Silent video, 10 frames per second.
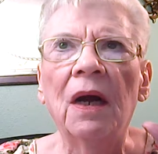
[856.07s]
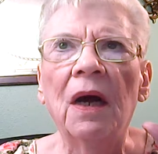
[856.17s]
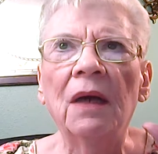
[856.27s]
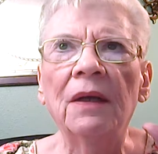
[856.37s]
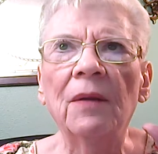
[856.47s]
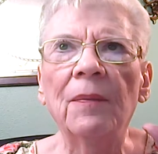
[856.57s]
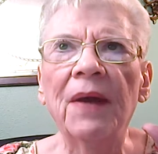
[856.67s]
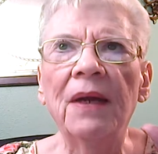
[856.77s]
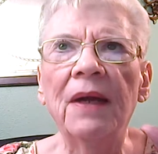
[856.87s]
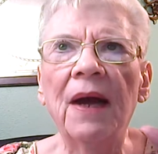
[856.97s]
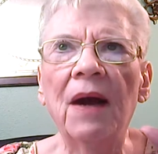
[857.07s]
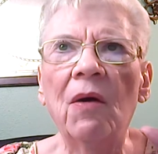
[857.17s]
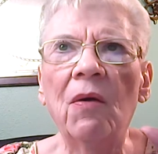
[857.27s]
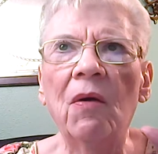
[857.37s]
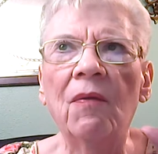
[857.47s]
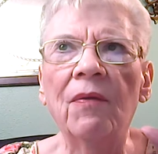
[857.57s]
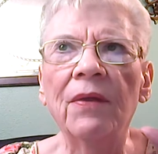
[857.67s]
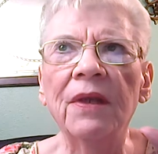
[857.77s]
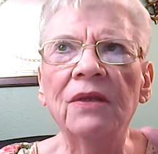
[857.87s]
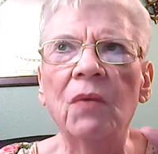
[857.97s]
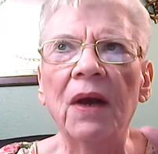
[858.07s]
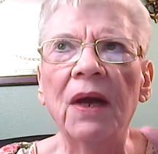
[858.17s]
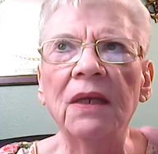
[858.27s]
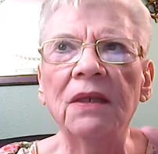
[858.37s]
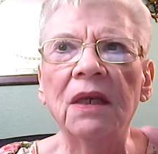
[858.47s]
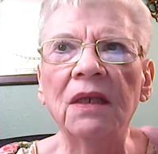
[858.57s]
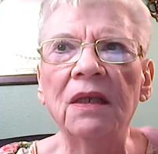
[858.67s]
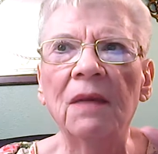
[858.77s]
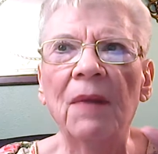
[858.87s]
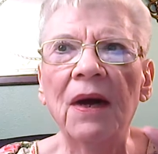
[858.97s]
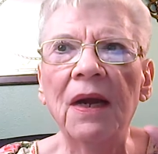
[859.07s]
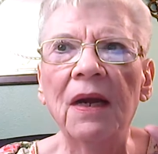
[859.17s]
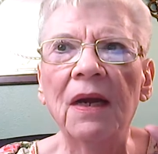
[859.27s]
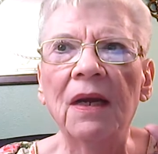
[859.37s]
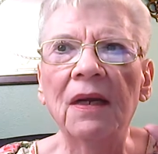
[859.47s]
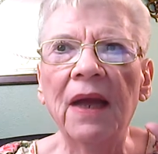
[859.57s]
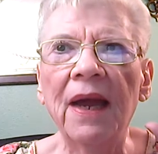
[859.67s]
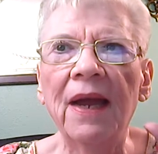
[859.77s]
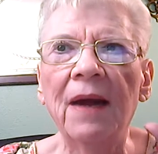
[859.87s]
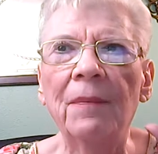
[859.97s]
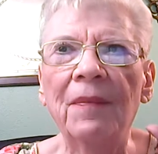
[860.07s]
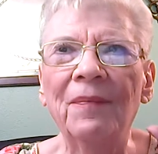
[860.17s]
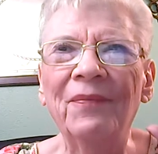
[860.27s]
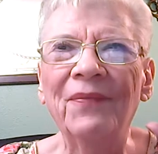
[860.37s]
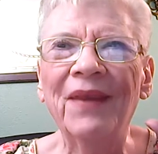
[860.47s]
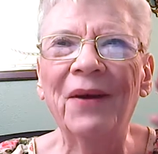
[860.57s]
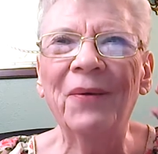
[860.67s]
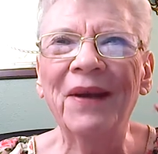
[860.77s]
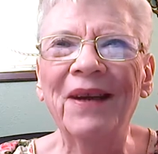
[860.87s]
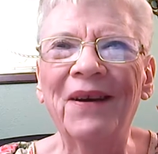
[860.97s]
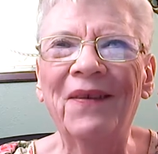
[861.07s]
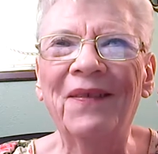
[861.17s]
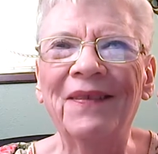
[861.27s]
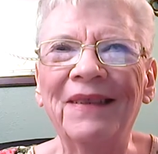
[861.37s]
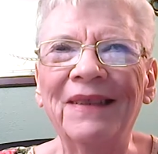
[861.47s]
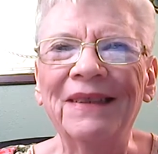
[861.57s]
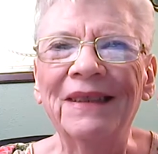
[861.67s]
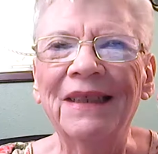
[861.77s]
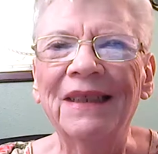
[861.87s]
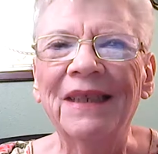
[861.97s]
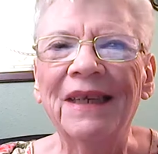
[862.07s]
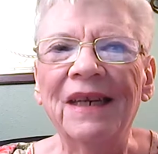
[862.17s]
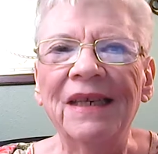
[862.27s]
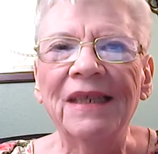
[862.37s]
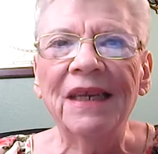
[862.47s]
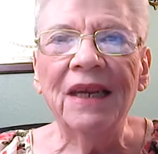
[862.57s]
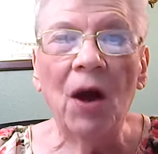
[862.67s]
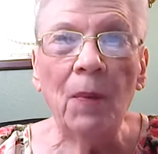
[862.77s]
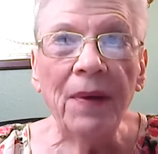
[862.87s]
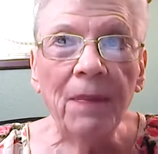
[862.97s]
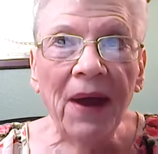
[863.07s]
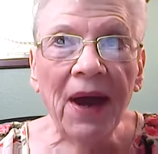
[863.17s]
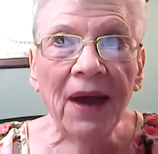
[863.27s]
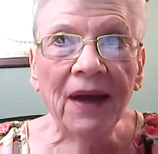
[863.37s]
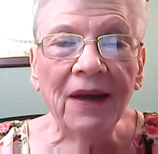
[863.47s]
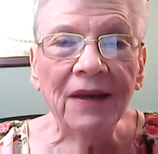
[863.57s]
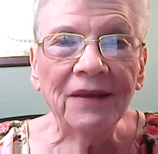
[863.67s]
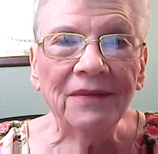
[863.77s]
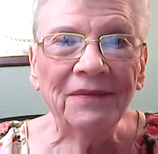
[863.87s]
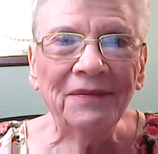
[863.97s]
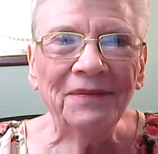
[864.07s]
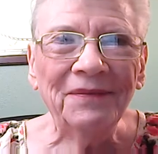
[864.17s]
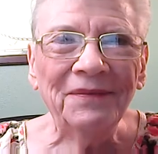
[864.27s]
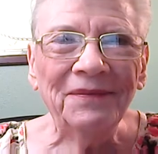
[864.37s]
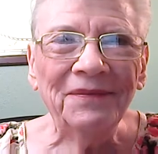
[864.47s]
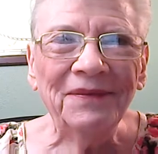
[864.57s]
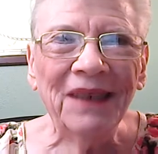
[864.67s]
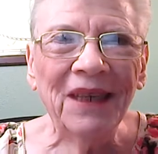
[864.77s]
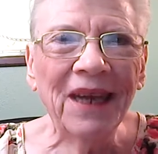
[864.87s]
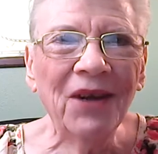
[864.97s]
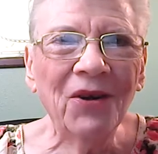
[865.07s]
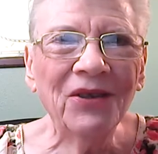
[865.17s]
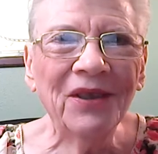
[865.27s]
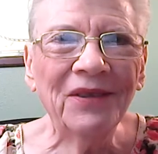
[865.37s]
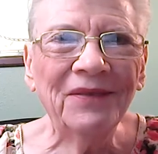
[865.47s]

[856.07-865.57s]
a little bit now, over this way to get to my cam. There we go. And I'll be back. Laters.